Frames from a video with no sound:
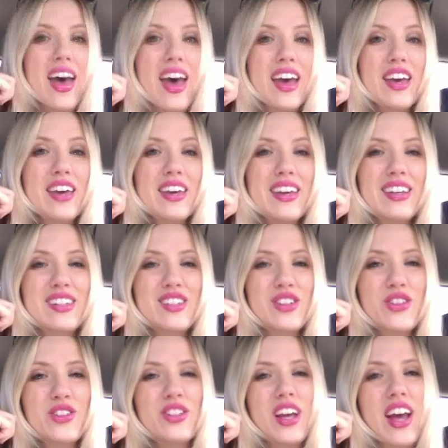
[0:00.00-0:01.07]
Hey, it's
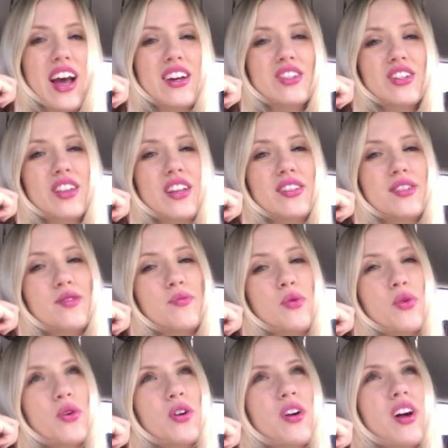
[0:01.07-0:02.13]
Thursday, Ashley
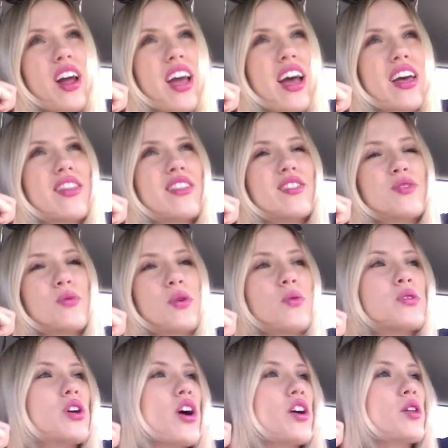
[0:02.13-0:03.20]
Lezzismore, and this week we're
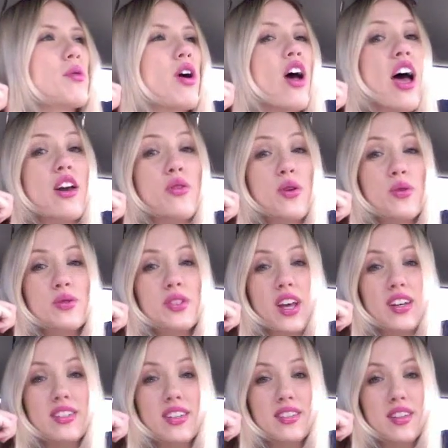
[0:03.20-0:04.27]
talking about
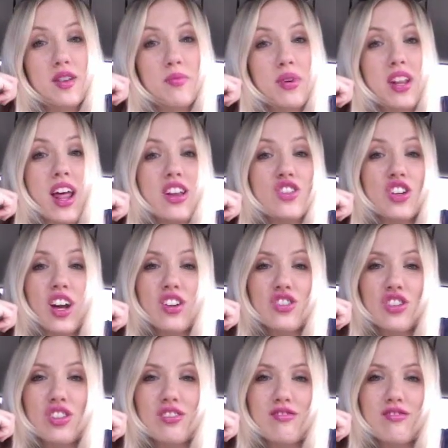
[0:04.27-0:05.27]
heterosexism in education.